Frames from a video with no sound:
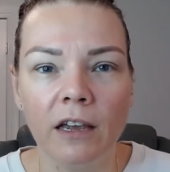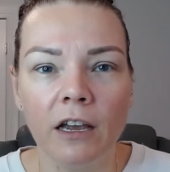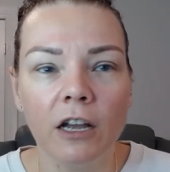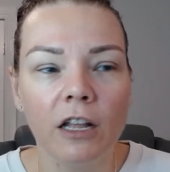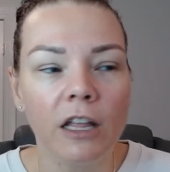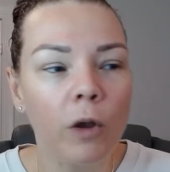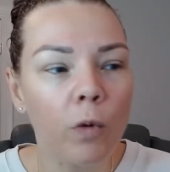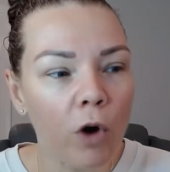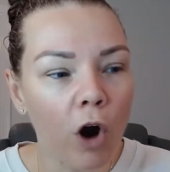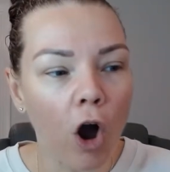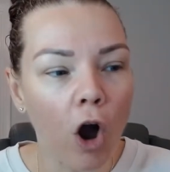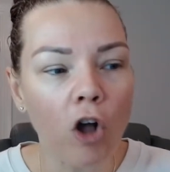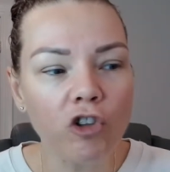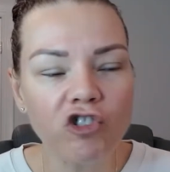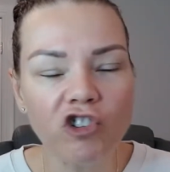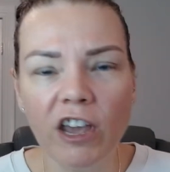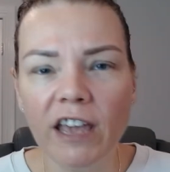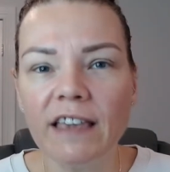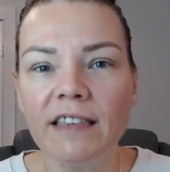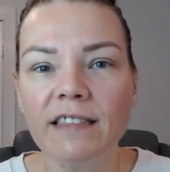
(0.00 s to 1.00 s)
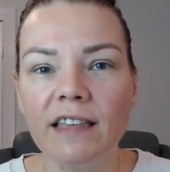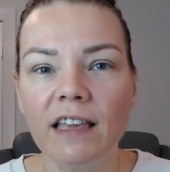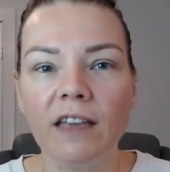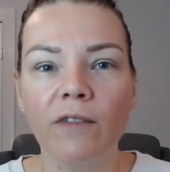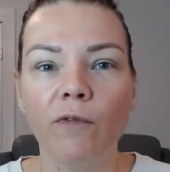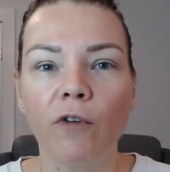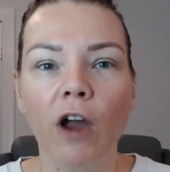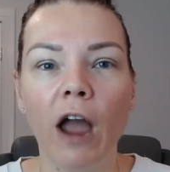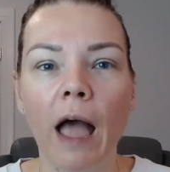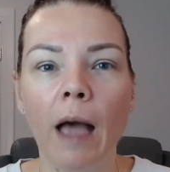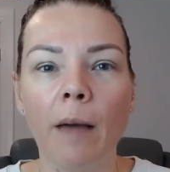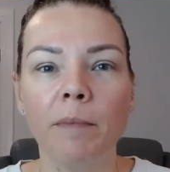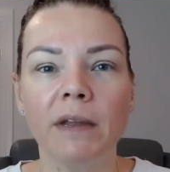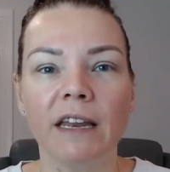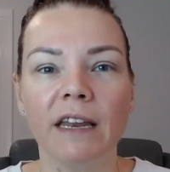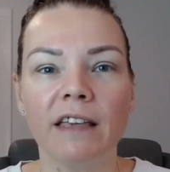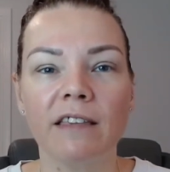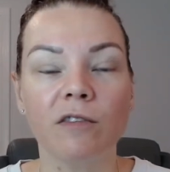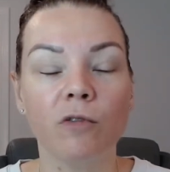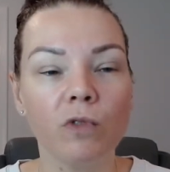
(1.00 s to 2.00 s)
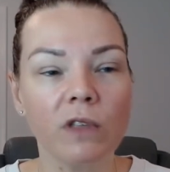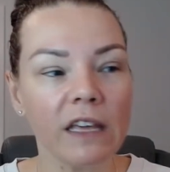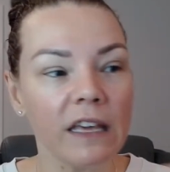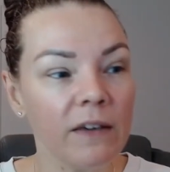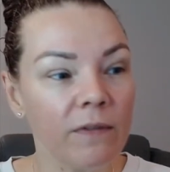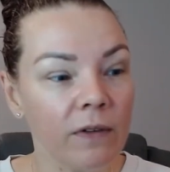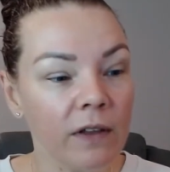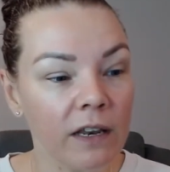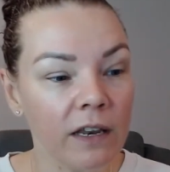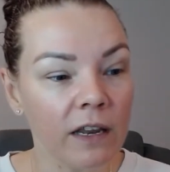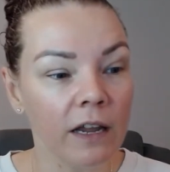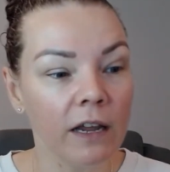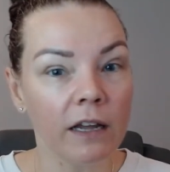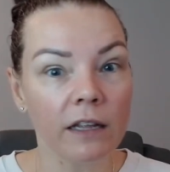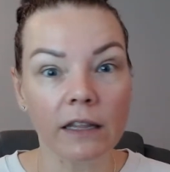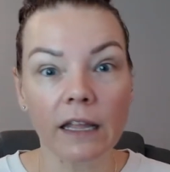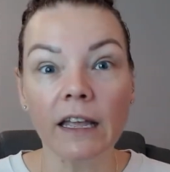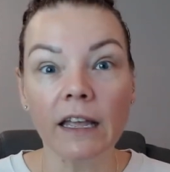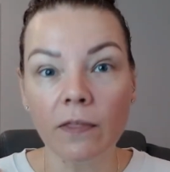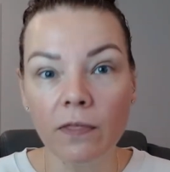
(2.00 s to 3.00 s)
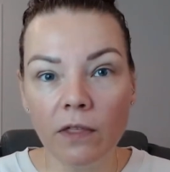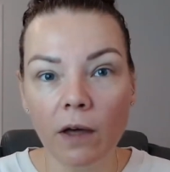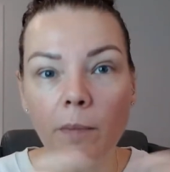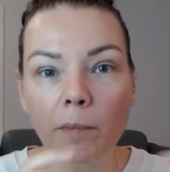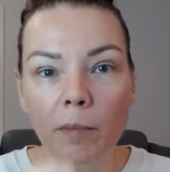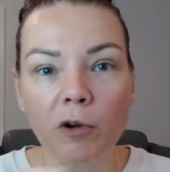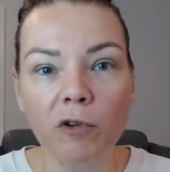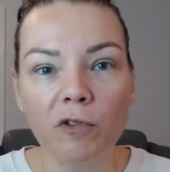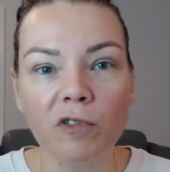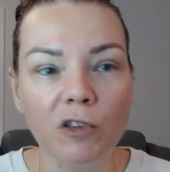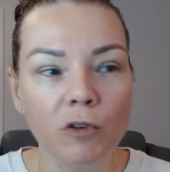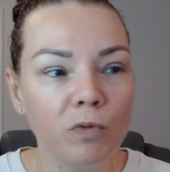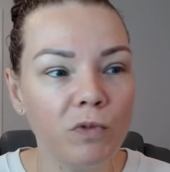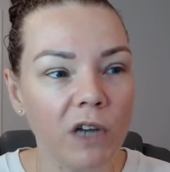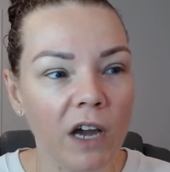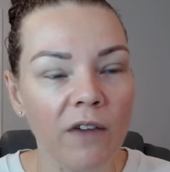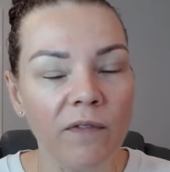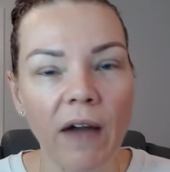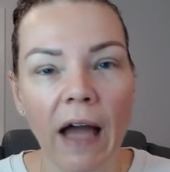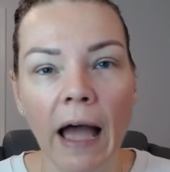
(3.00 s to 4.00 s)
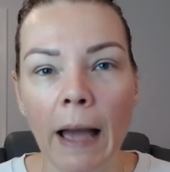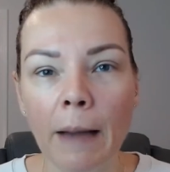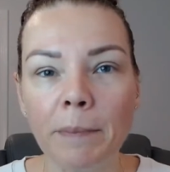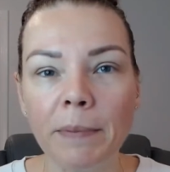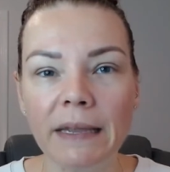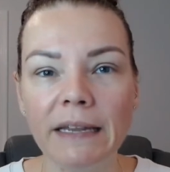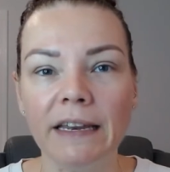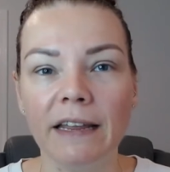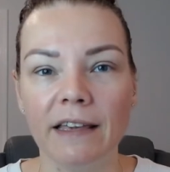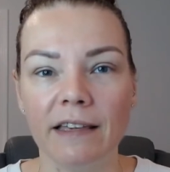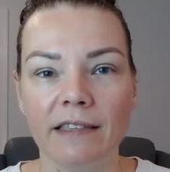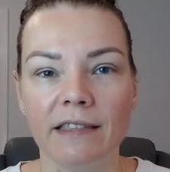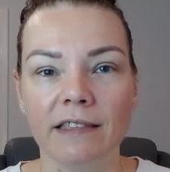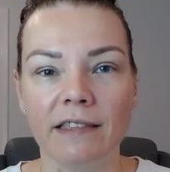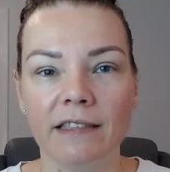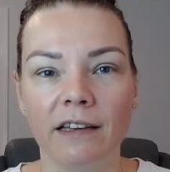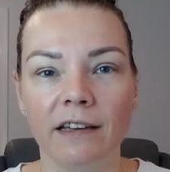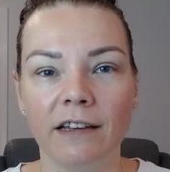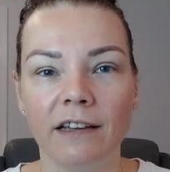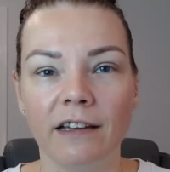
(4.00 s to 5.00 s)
Like we're all chasing for happiness. There's even like the pursuit of happiness.